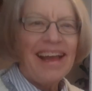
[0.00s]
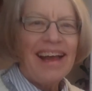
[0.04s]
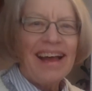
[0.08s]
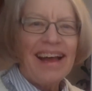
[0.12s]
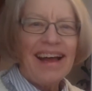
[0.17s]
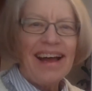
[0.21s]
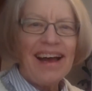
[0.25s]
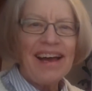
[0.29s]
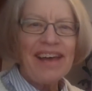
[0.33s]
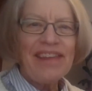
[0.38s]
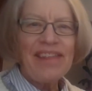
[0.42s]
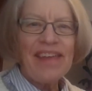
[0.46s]

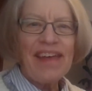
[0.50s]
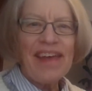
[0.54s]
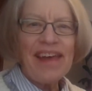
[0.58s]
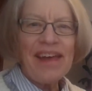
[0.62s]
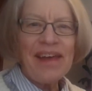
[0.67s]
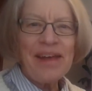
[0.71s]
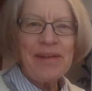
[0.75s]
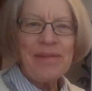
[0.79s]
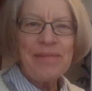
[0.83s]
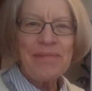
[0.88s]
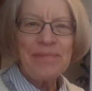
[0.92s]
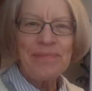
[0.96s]
Hi
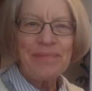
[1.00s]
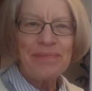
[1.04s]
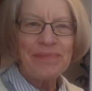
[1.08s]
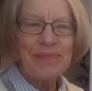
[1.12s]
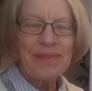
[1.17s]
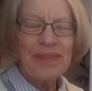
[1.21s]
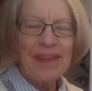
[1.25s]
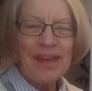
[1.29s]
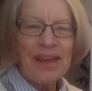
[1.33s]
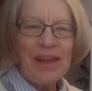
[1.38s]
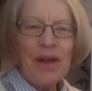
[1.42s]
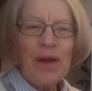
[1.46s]
there,
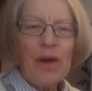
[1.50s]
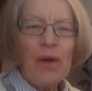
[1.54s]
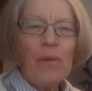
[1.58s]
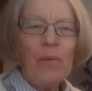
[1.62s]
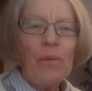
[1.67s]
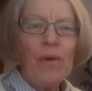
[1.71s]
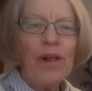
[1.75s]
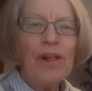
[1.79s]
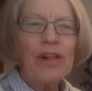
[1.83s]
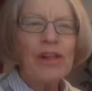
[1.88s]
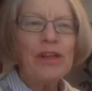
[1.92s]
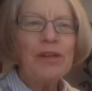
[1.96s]

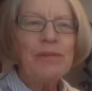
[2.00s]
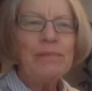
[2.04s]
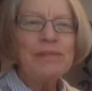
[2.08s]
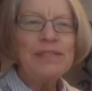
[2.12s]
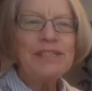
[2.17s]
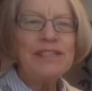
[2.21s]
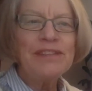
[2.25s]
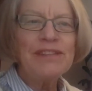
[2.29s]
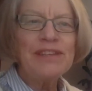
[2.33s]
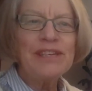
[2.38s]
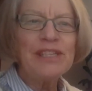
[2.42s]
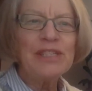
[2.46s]
welcome
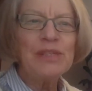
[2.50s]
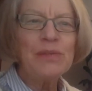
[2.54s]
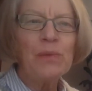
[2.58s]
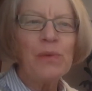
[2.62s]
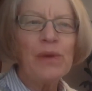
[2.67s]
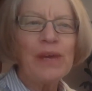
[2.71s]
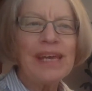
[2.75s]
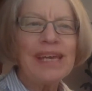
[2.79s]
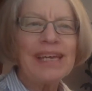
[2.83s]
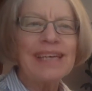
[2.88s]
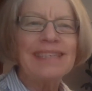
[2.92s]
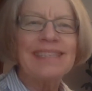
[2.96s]
to this
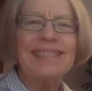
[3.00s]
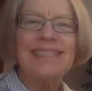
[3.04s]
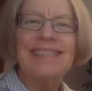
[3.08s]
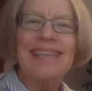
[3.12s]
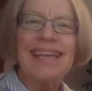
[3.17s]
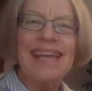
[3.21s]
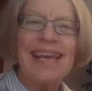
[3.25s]
week's